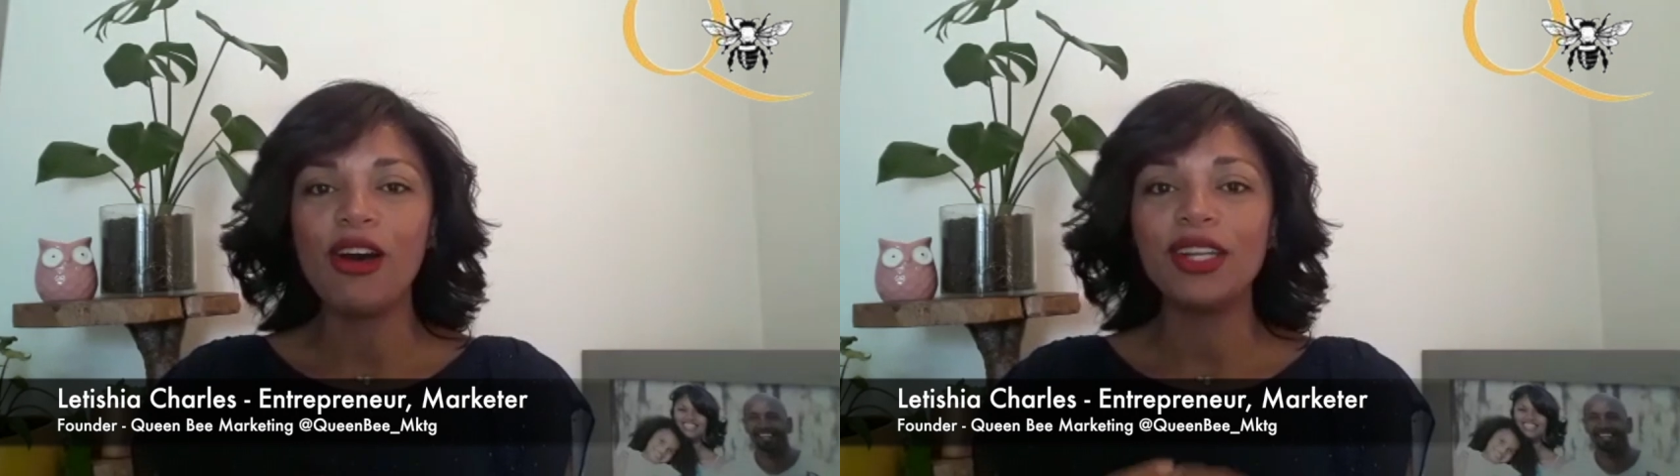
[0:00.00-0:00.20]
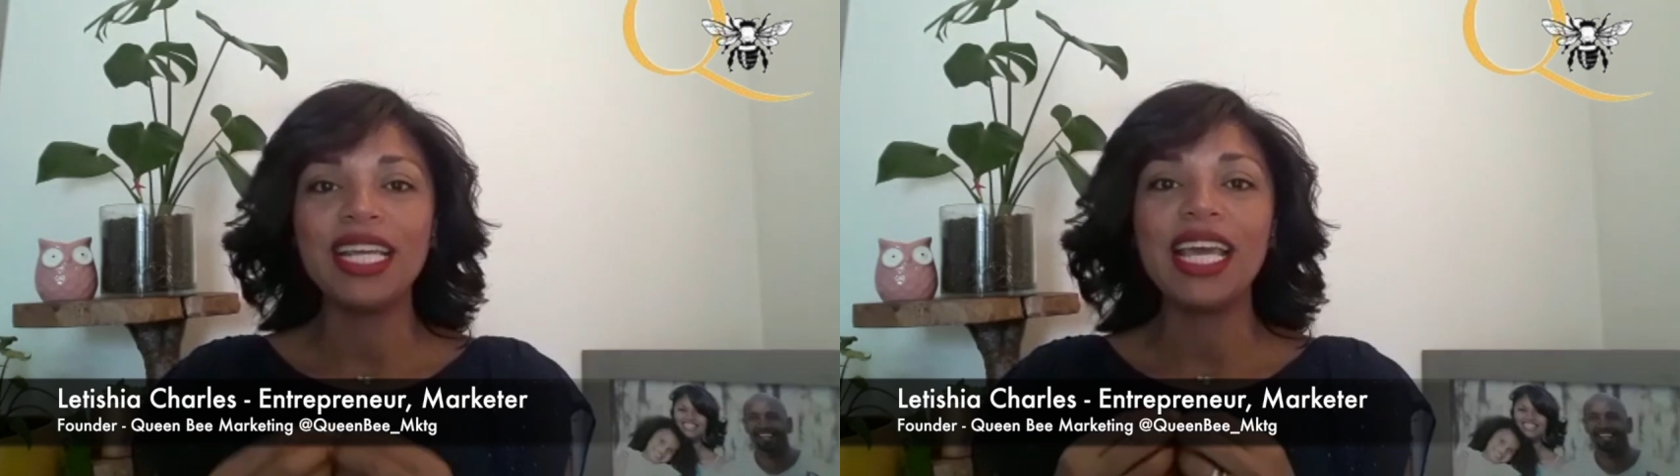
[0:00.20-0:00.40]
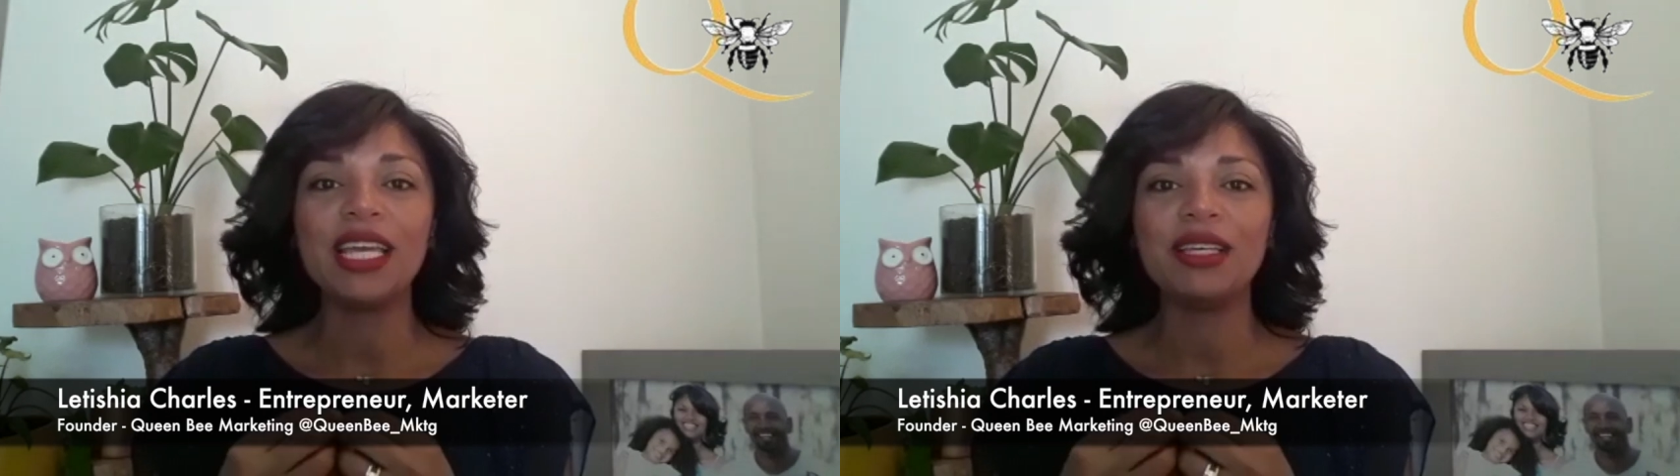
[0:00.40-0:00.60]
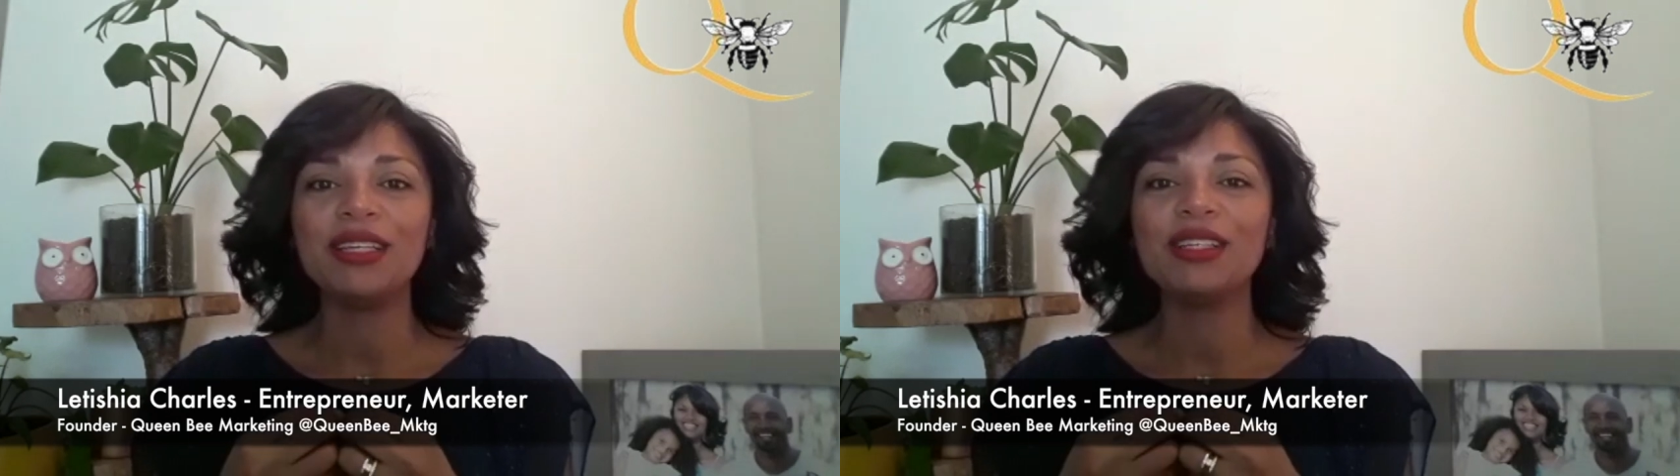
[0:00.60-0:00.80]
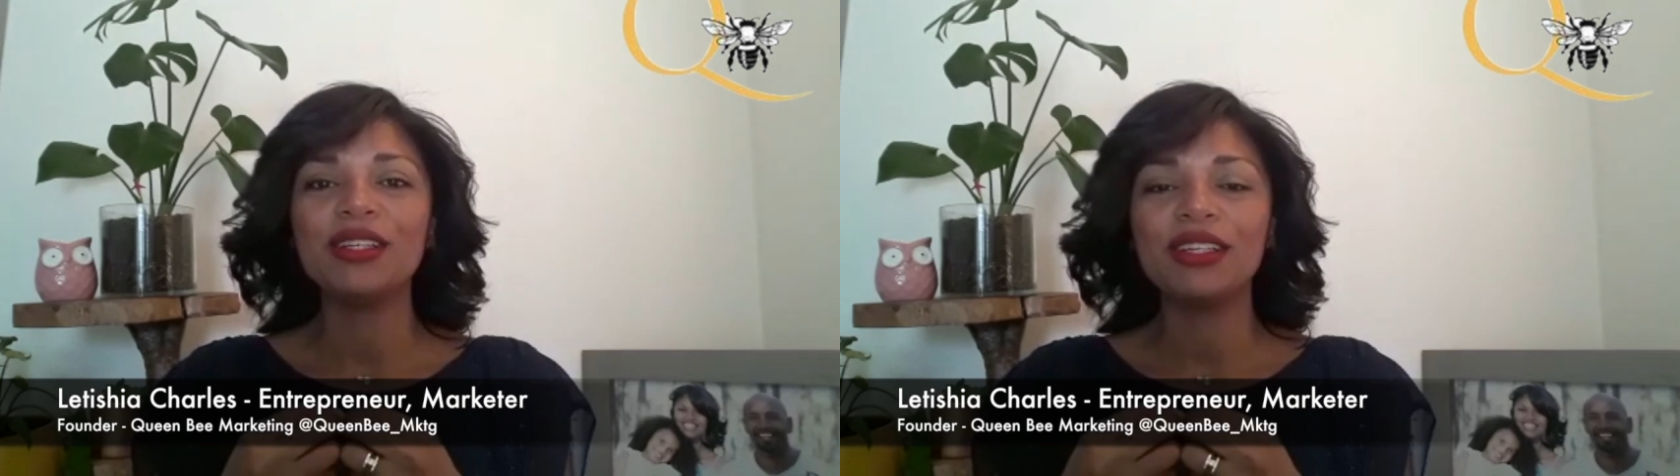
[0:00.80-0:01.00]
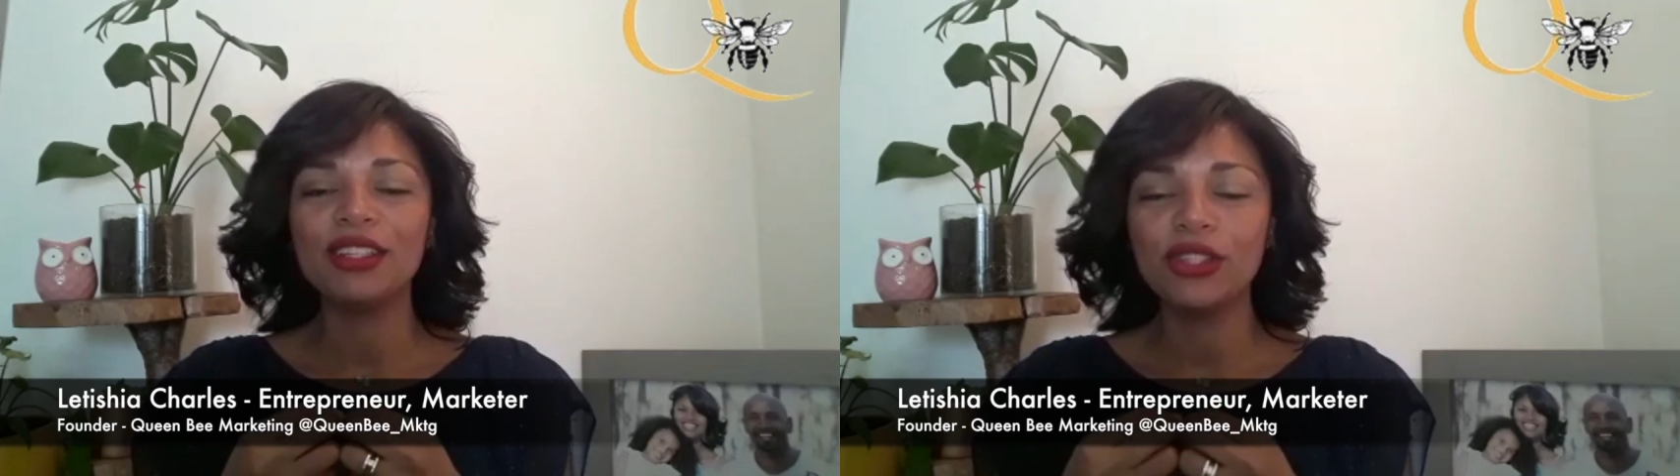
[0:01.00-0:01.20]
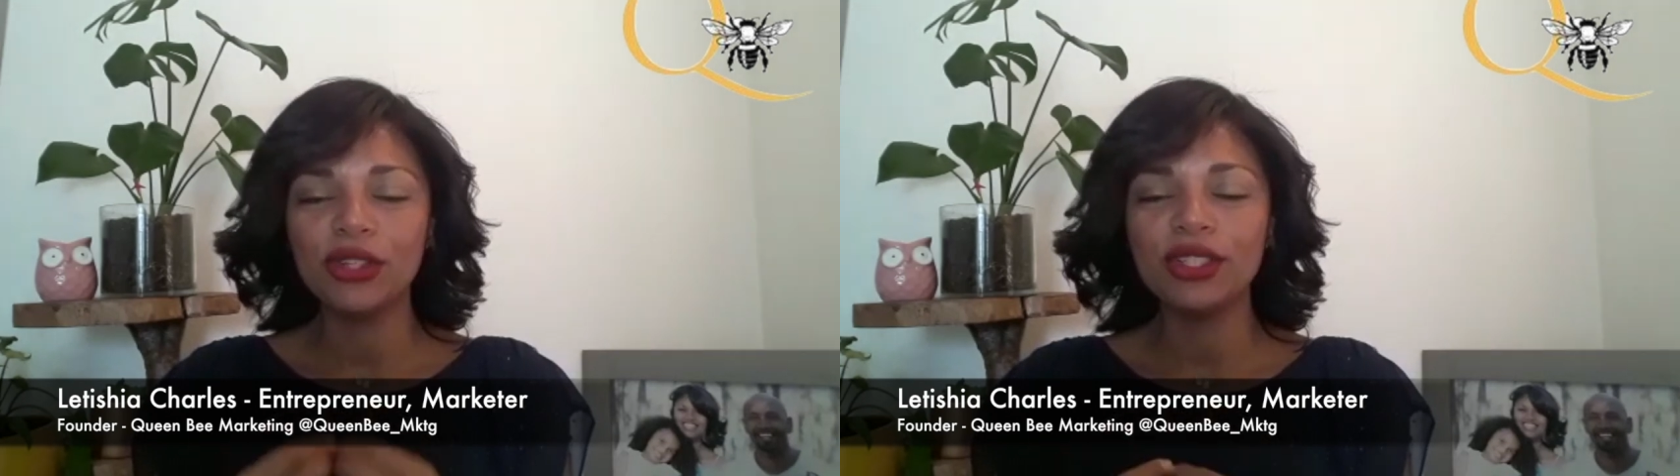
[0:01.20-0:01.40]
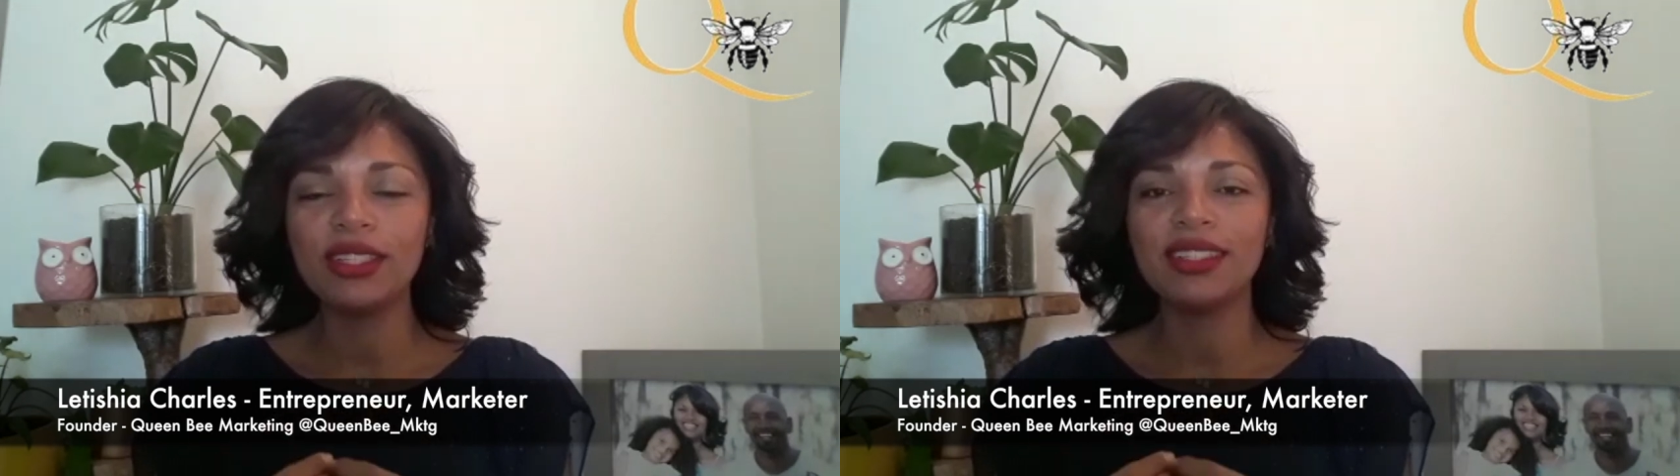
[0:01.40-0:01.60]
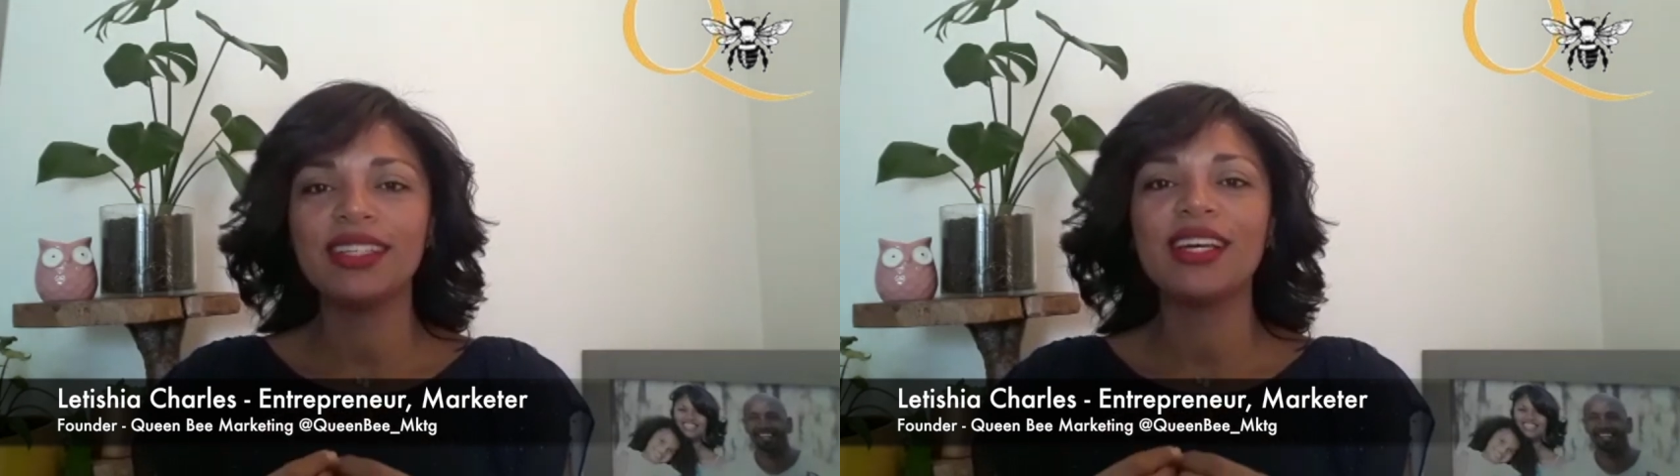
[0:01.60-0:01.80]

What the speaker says: on a good